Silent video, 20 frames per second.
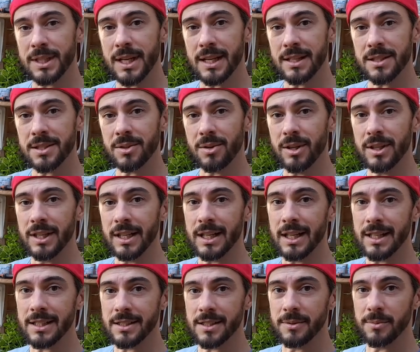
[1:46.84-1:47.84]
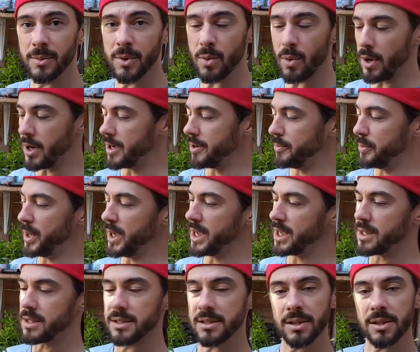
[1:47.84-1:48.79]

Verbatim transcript: dead, so I neglected them quite a bit.